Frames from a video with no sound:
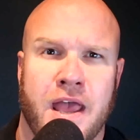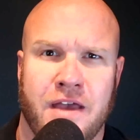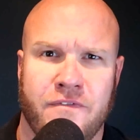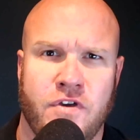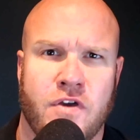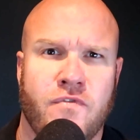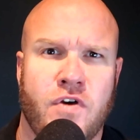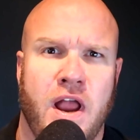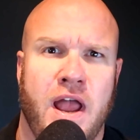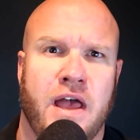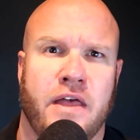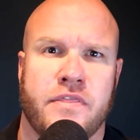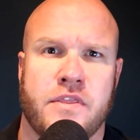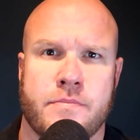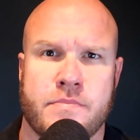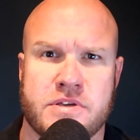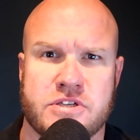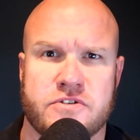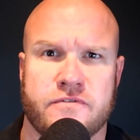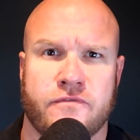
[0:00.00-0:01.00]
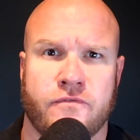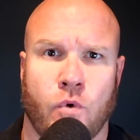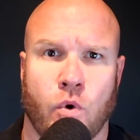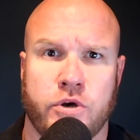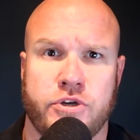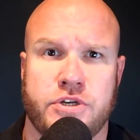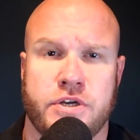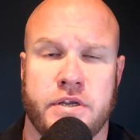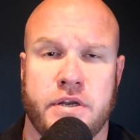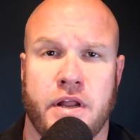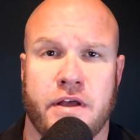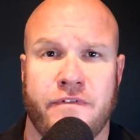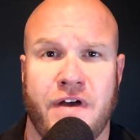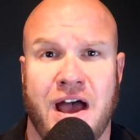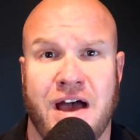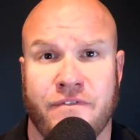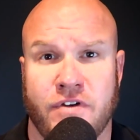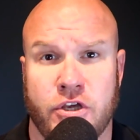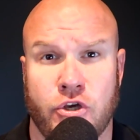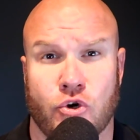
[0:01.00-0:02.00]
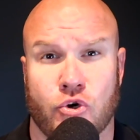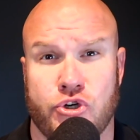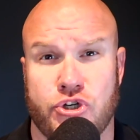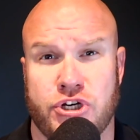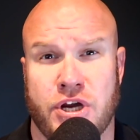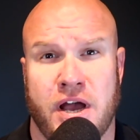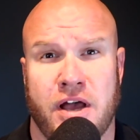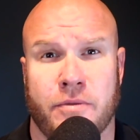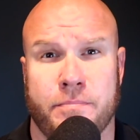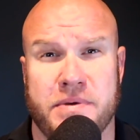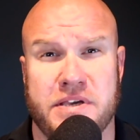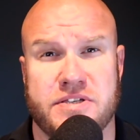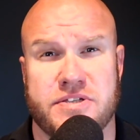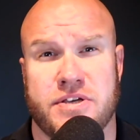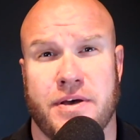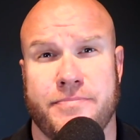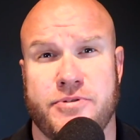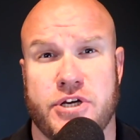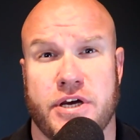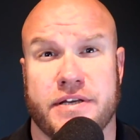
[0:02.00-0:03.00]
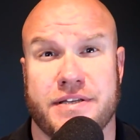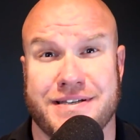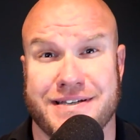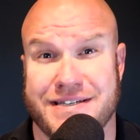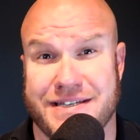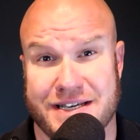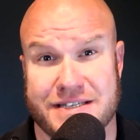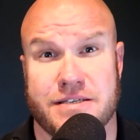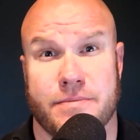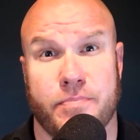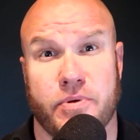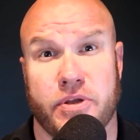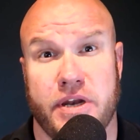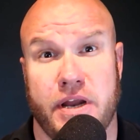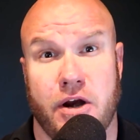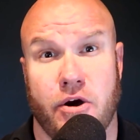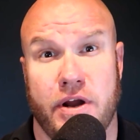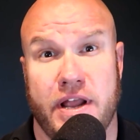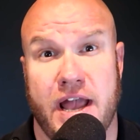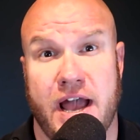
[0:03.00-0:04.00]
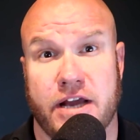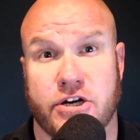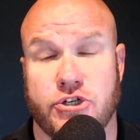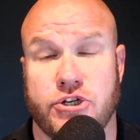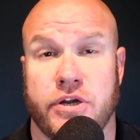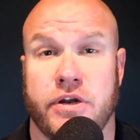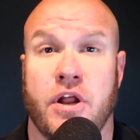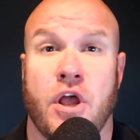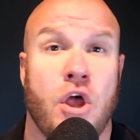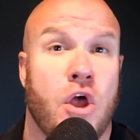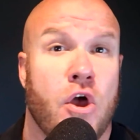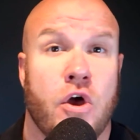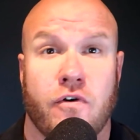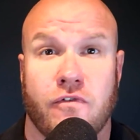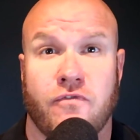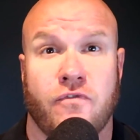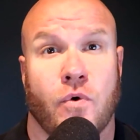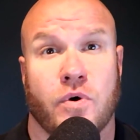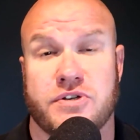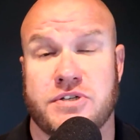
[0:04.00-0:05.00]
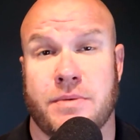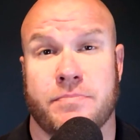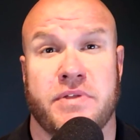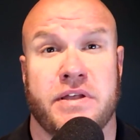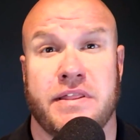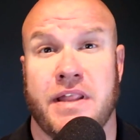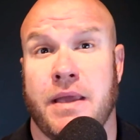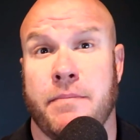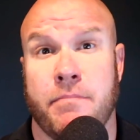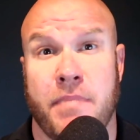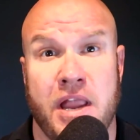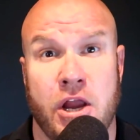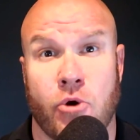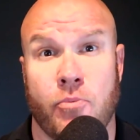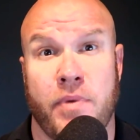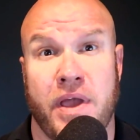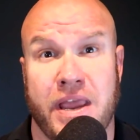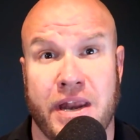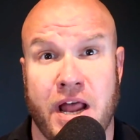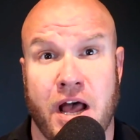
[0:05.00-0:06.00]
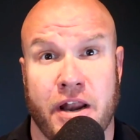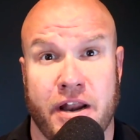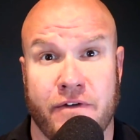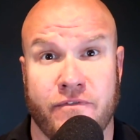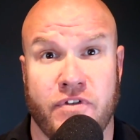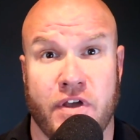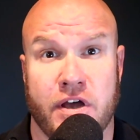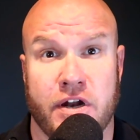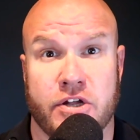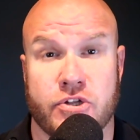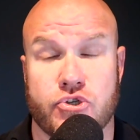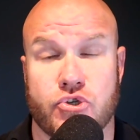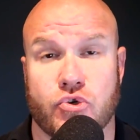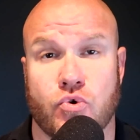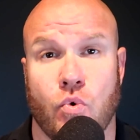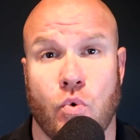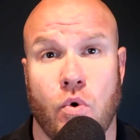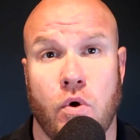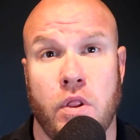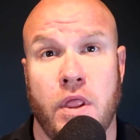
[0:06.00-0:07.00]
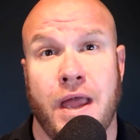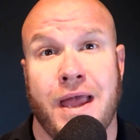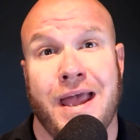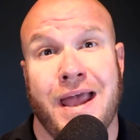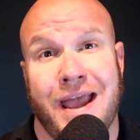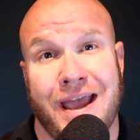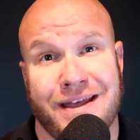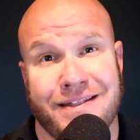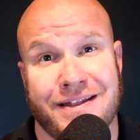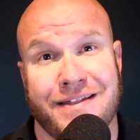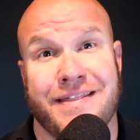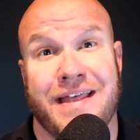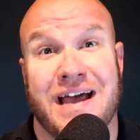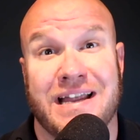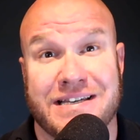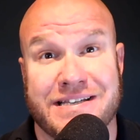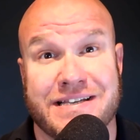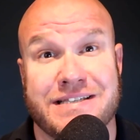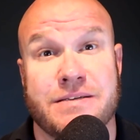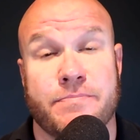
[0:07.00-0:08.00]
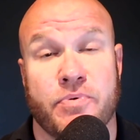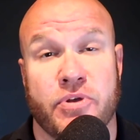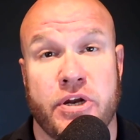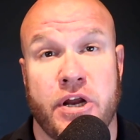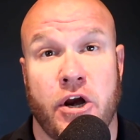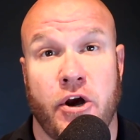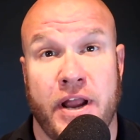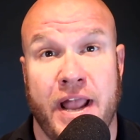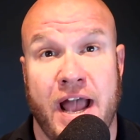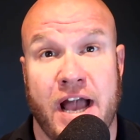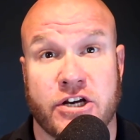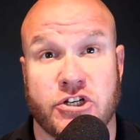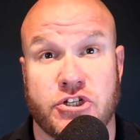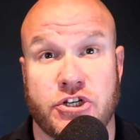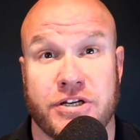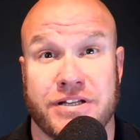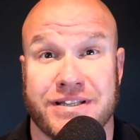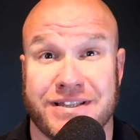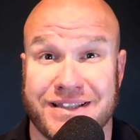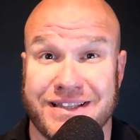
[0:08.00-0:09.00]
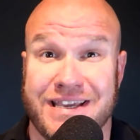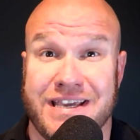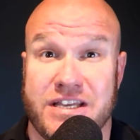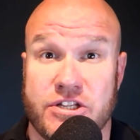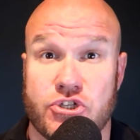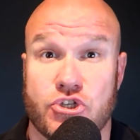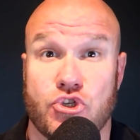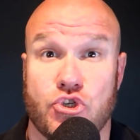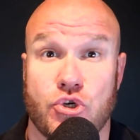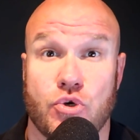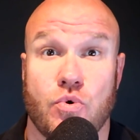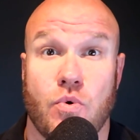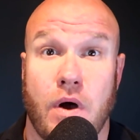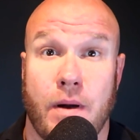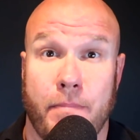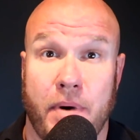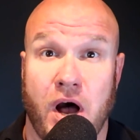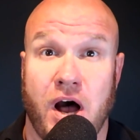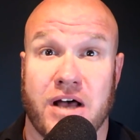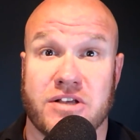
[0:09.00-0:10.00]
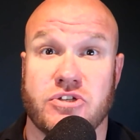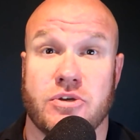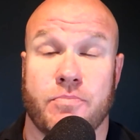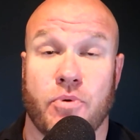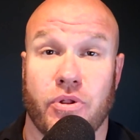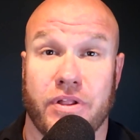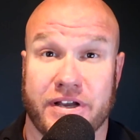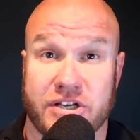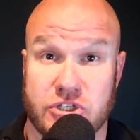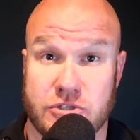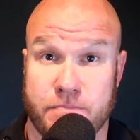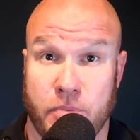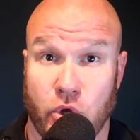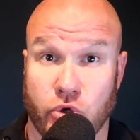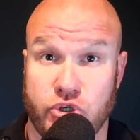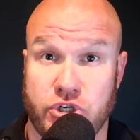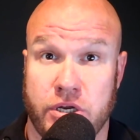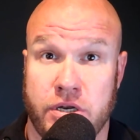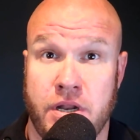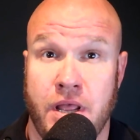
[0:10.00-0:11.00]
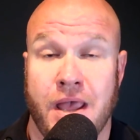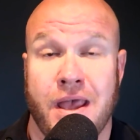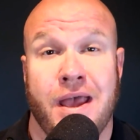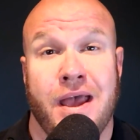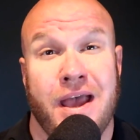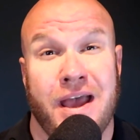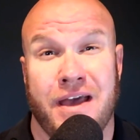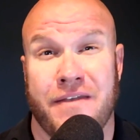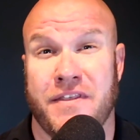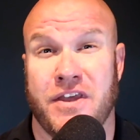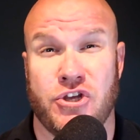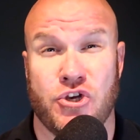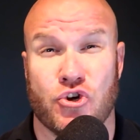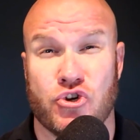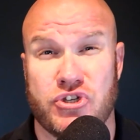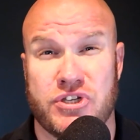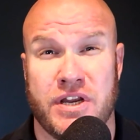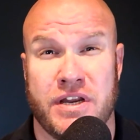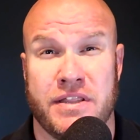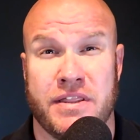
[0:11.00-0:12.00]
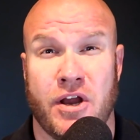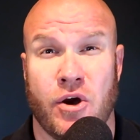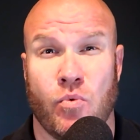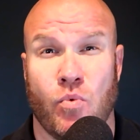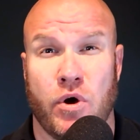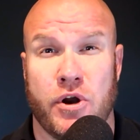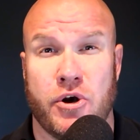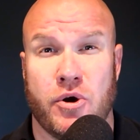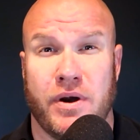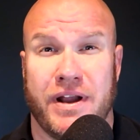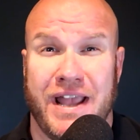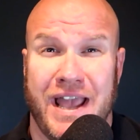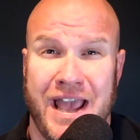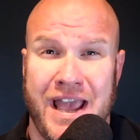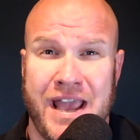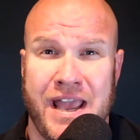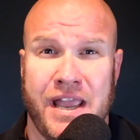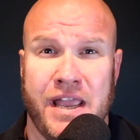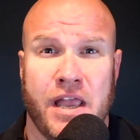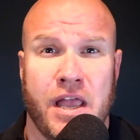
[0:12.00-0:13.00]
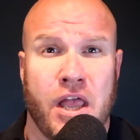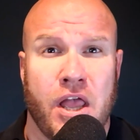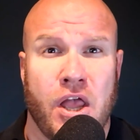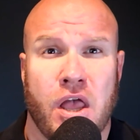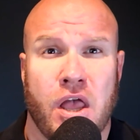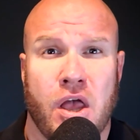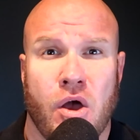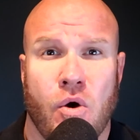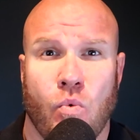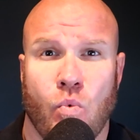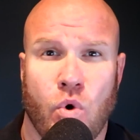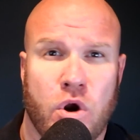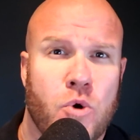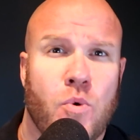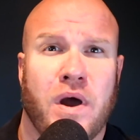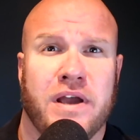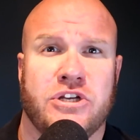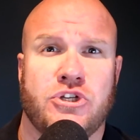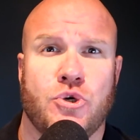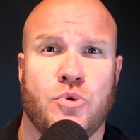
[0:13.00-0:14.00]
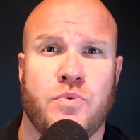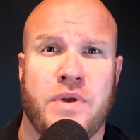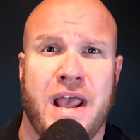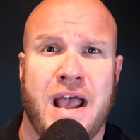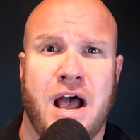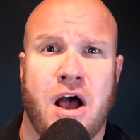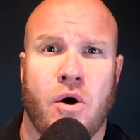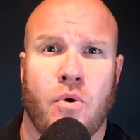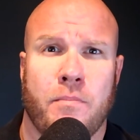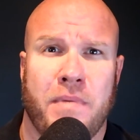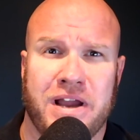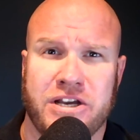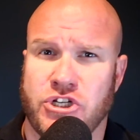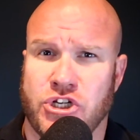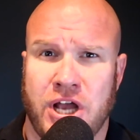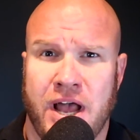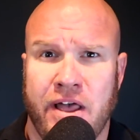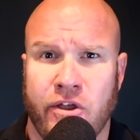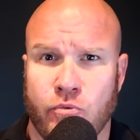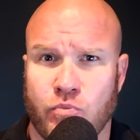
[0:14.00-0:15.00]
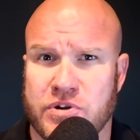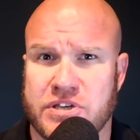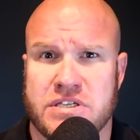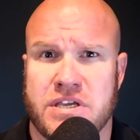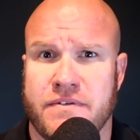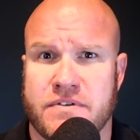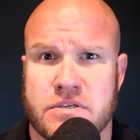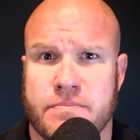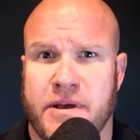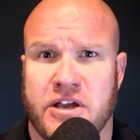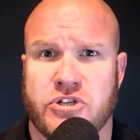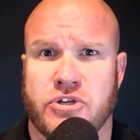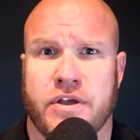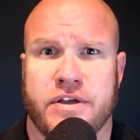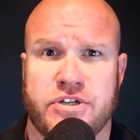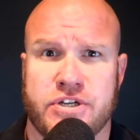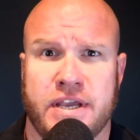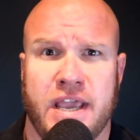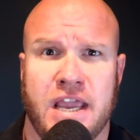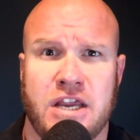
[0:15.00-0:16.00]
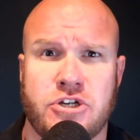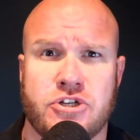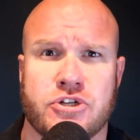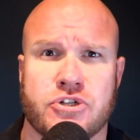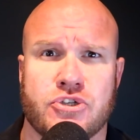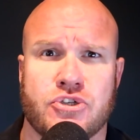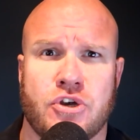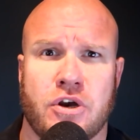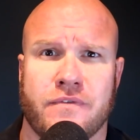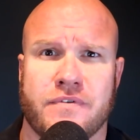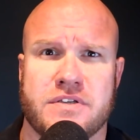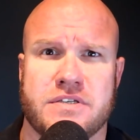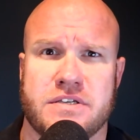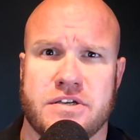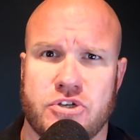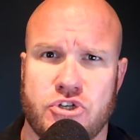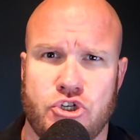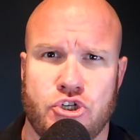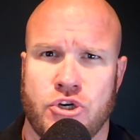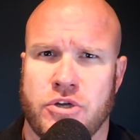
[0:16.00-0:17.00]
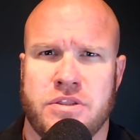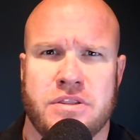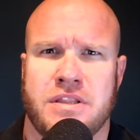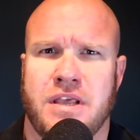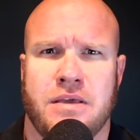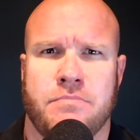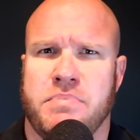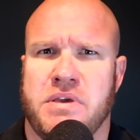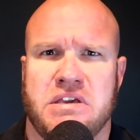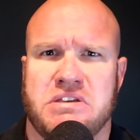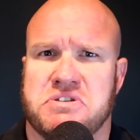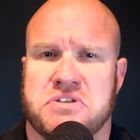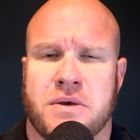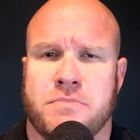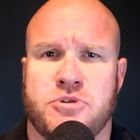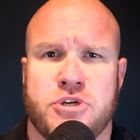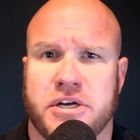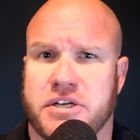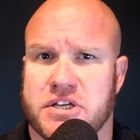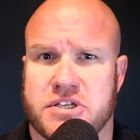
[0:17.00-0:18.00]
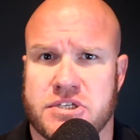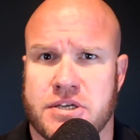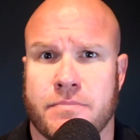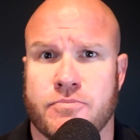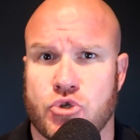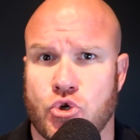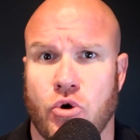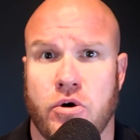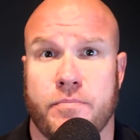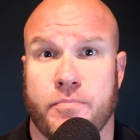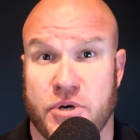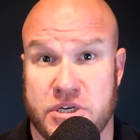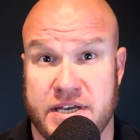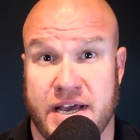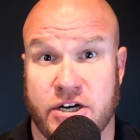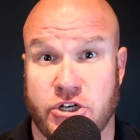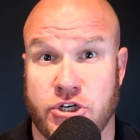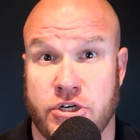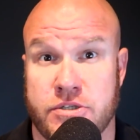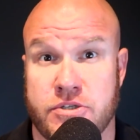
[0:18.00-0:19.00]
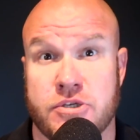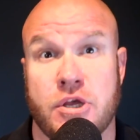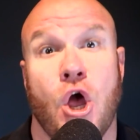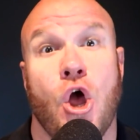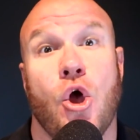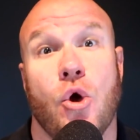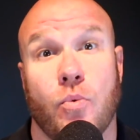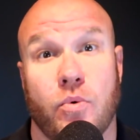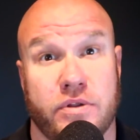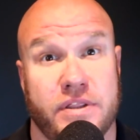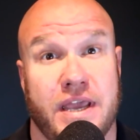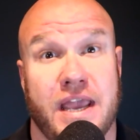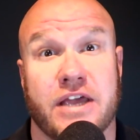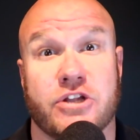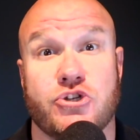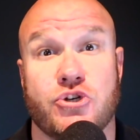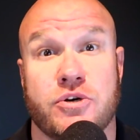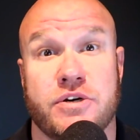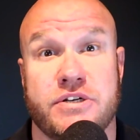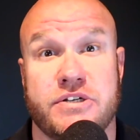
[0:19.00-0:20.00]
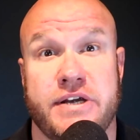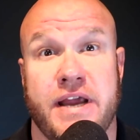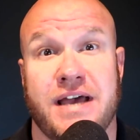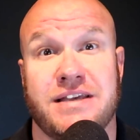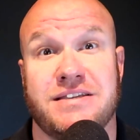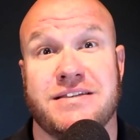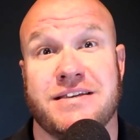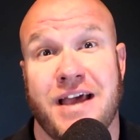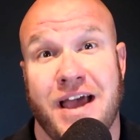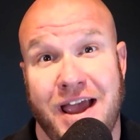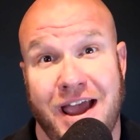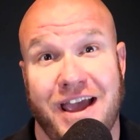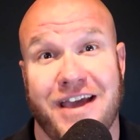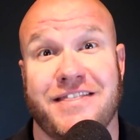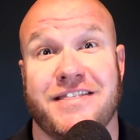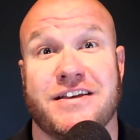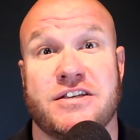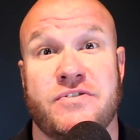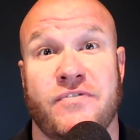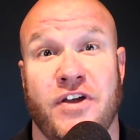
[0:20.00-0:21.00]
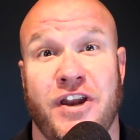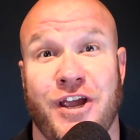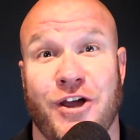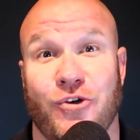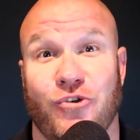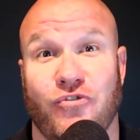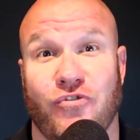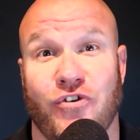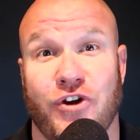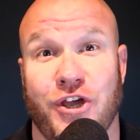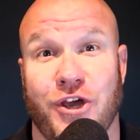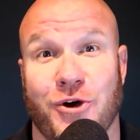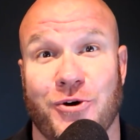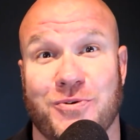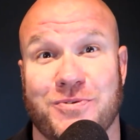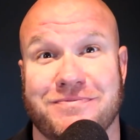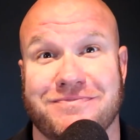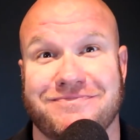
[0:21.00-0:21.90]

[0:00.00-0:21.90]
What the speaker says: Have you ever had the misfortune of having your child be subject to disciplinary action for something they may or may not have done at school, and then that disciplinary action leads to a possible expulsion, and then you're sitting there wondering, hey, what do I do now? My child receives special education services. Shouldn't they be subject to some sort of protections? Well, the answer is yes, and this video is for you.